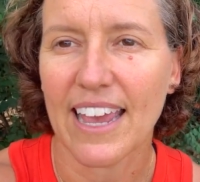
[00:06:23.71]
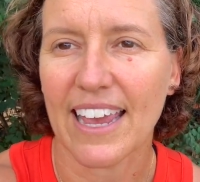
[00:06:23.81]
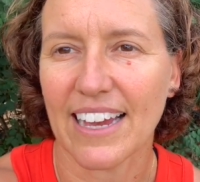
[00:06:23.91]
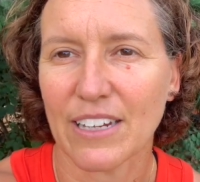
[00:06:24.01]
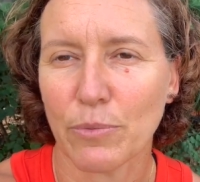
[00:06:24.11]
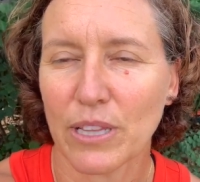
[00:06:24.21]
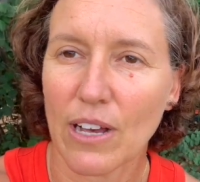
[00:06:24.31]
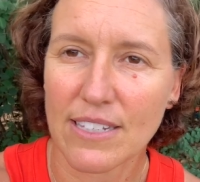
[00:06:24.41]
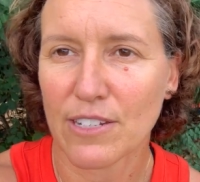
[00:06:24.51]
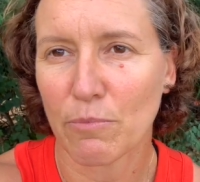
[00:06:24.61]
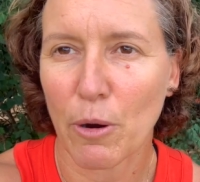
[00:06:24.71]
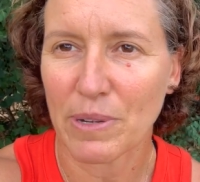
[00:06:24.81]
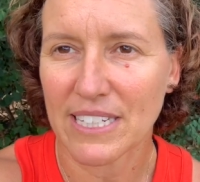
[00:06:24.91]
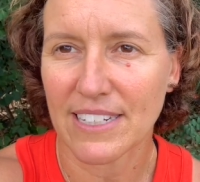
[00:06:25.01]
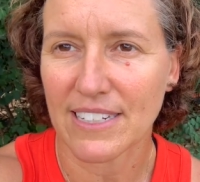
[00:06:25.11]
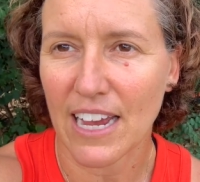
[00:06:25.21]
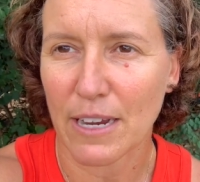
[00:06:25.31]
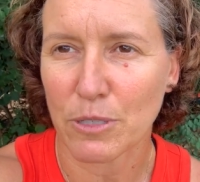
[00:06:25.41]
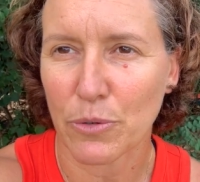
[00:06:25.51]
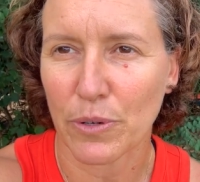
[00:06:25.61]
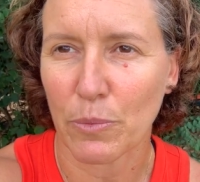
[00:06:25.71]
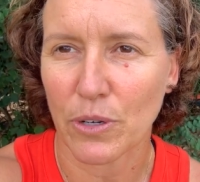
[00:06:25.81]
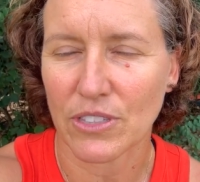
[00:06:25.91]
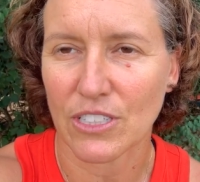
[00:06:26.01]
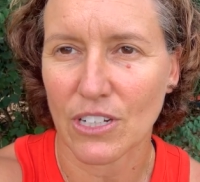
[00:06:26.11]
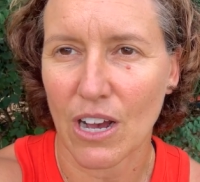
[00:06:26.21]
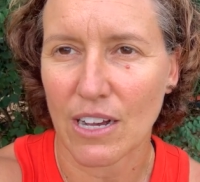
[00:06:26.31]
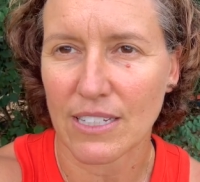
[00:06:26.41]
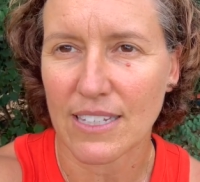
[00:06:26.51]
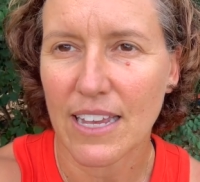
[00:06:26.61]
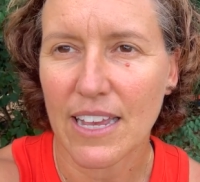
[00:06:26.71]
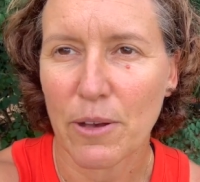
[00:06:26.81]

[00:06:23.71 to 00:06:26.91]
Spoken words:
and we lost our moment in time to reward the dogs.